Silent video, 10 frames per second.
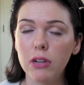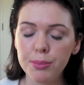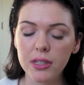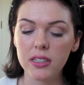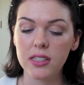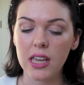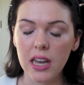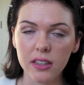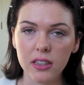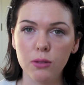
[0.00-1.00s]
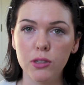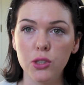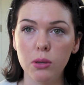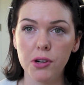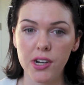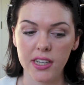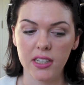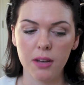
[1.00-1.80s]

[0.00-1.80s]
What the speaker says: replicas out there when you are buying.